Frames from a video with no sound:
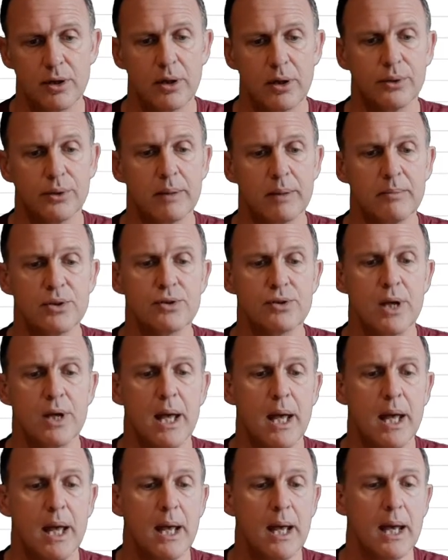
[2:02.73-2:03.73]
numbers,
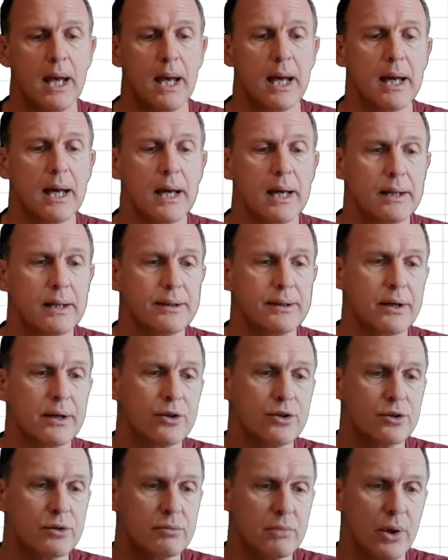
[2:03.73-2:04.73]
and then I
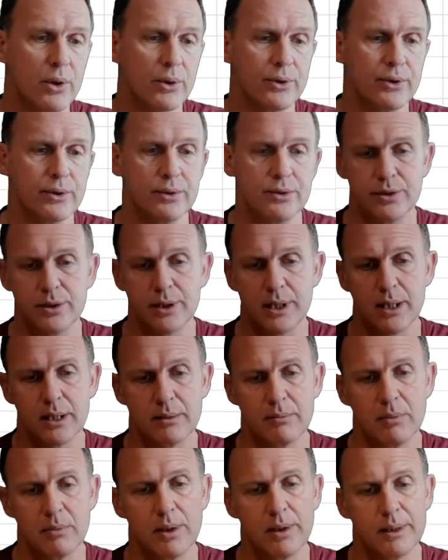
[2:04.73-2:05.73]
use mod to get
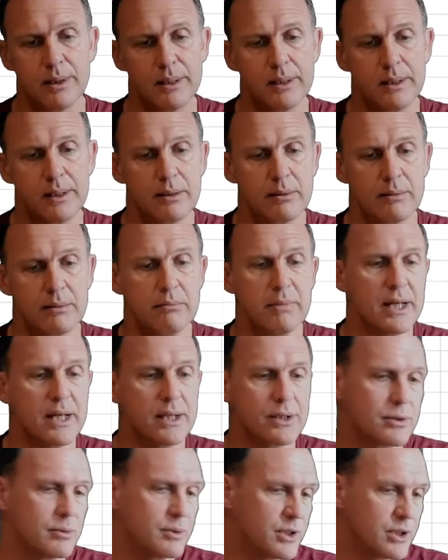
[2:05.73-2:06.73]
my
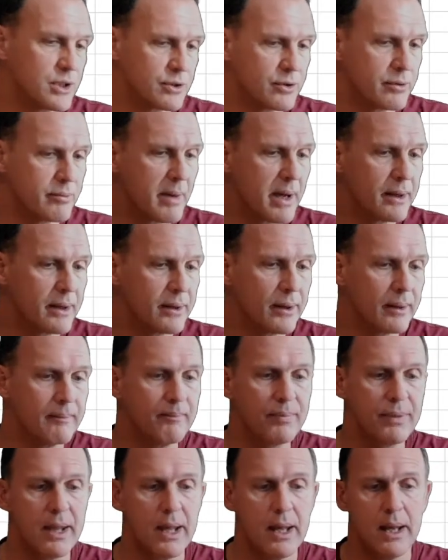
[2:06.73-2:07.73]
minutes, which is the remainder.
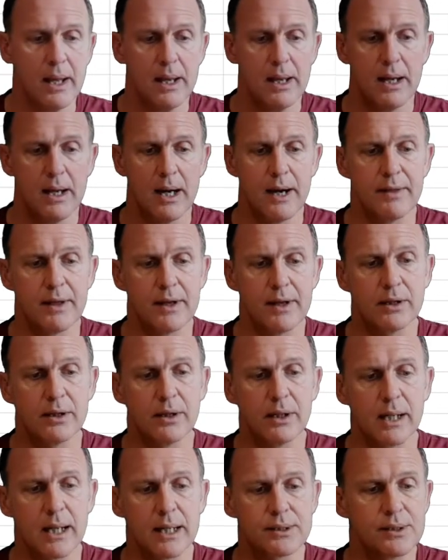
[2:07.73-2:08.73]
I then
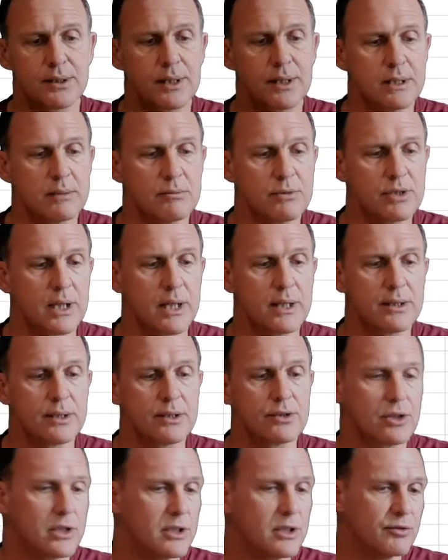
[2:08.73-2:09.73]
concatenate them together to
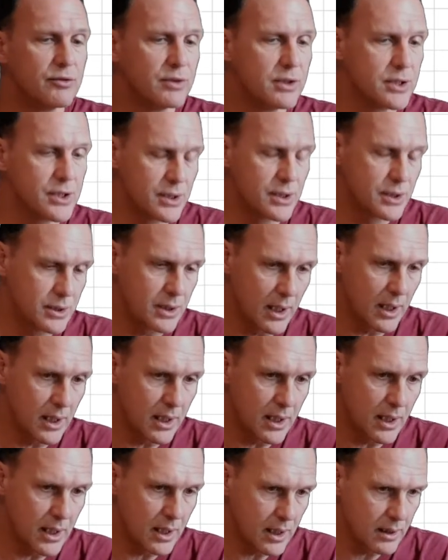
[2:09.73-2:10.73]
give this
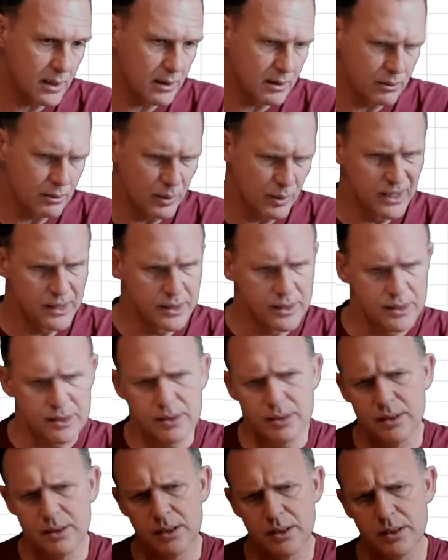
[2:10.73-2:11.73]
weird
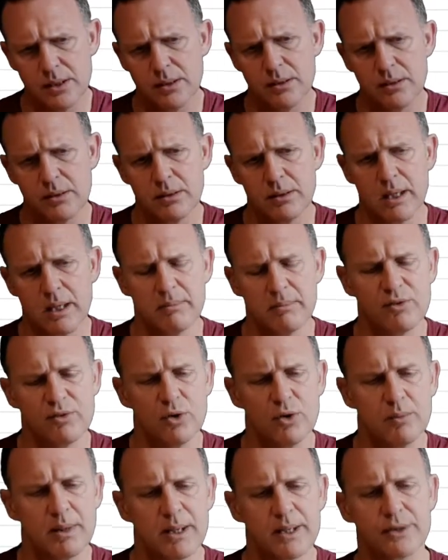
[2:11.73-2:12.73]
number
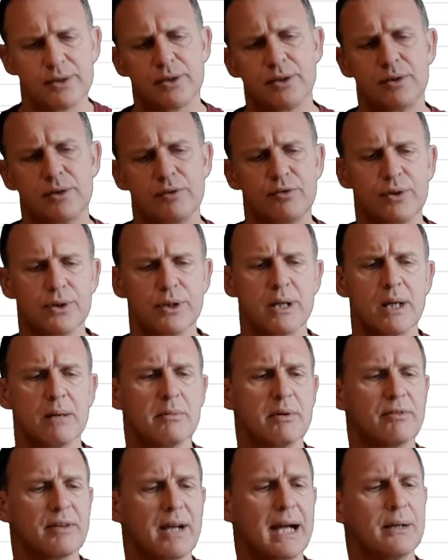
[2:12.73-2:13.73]
format for the number of
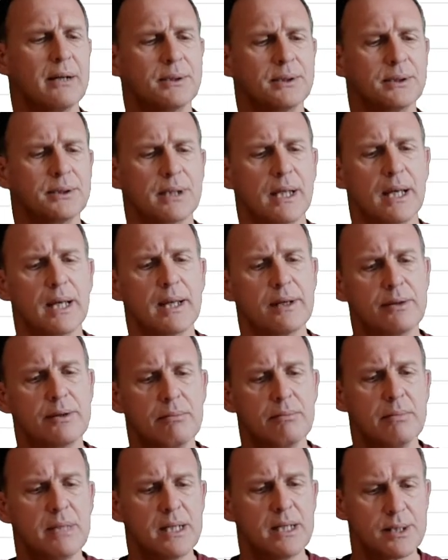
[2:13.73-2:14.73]
hours and
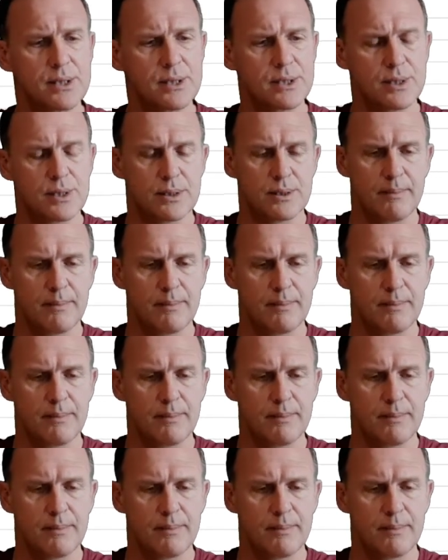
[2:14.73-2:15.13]
minutes.